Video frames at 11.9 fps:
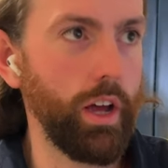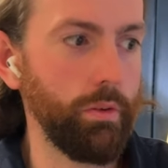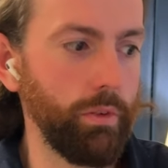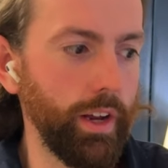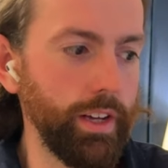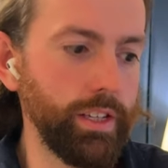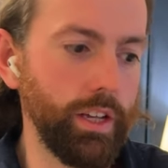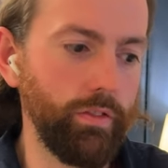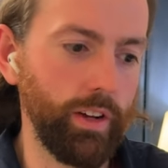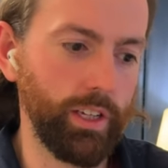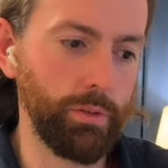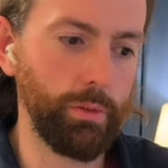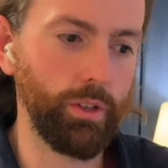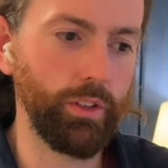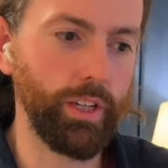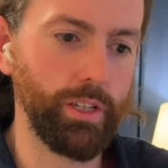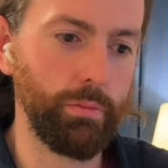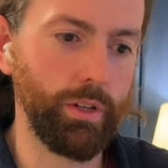when I say
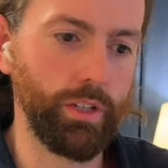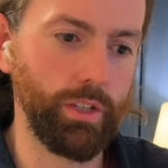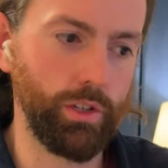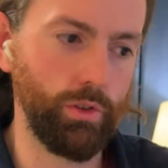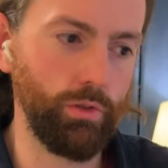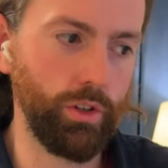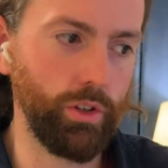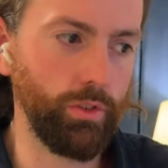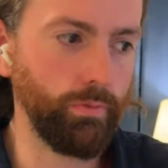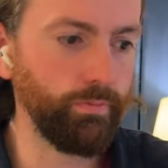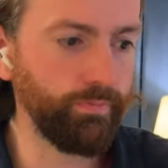flexibility as a business owner,